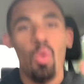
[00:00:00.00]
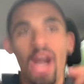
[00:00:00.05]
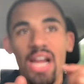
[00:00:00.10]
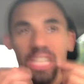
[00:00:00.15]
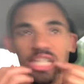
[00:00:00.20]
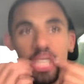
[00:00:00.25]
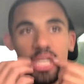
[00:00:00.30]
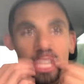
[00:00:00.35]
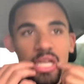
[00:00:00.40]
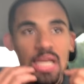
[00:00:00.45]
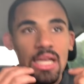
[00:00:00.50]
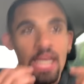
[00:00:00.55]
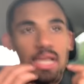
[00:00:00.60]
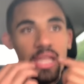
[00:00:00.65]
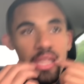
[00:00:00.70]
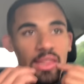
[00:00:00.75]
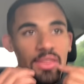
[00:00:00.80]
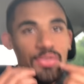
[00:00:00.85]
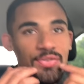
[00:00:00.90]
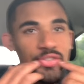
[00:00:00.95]
white
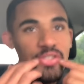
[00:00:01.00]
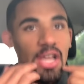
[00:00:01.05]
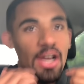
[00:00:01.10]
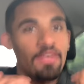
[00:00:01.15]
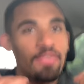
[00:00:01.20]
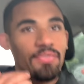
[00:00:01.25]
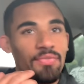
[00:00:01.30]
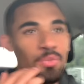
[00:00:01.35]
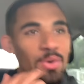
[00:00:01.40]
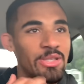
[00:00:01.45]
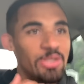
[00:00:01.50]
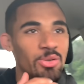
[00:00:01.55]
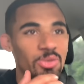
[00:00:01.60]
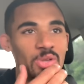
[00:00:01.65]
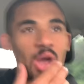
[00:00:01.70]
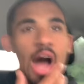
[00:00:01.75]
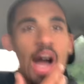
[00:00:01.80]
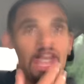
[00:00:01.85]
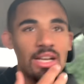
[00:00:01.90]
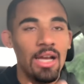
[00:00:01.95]
stuff when you
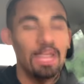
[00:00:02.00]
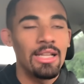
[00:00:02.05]
talk.